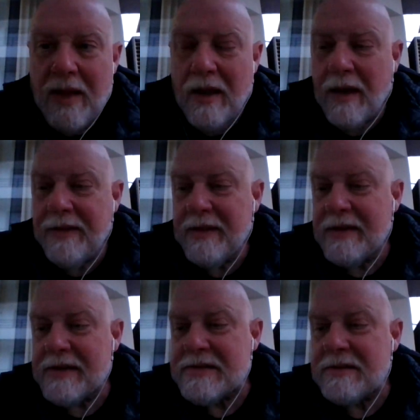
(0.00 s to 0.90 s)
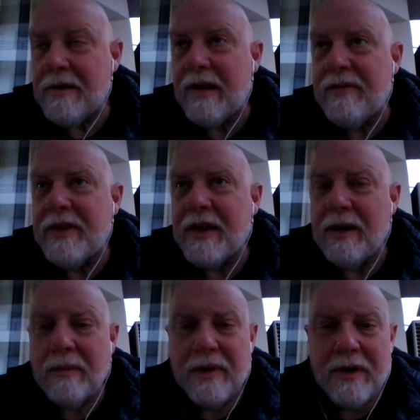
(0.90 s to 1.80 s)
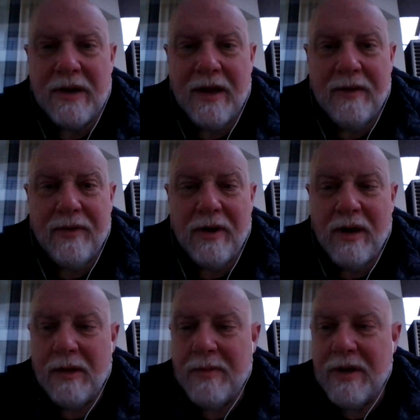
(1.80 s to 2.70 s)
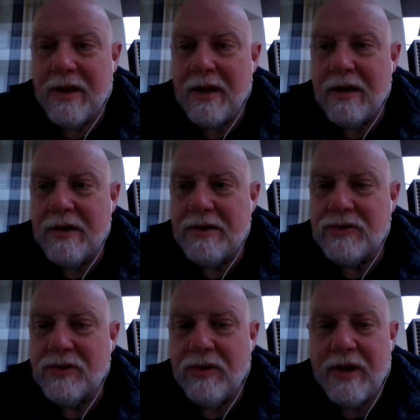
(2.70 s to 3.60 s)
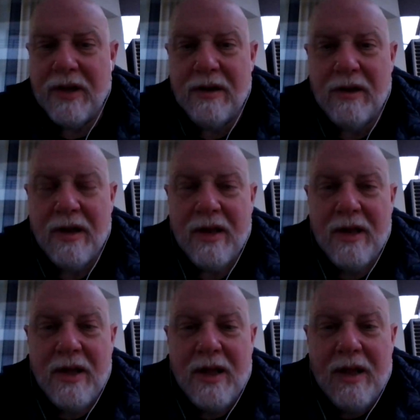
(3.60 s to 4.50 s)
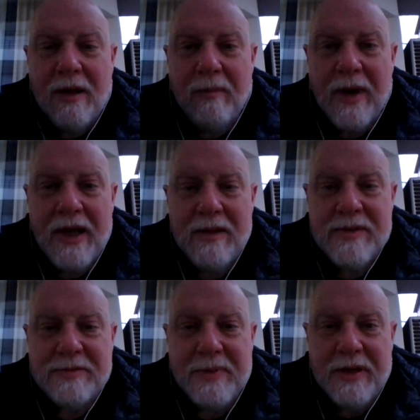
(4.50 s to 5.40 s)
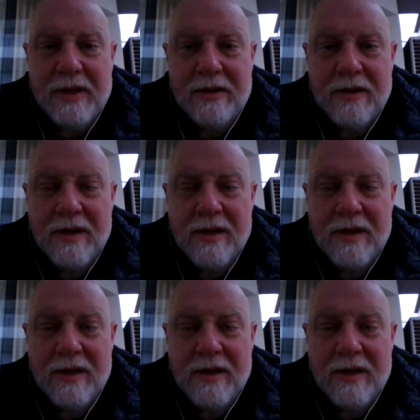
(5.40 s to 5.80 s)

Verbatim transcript: I think that's everything I wanted to cover. I'm going to cut it short here. My name is Pete.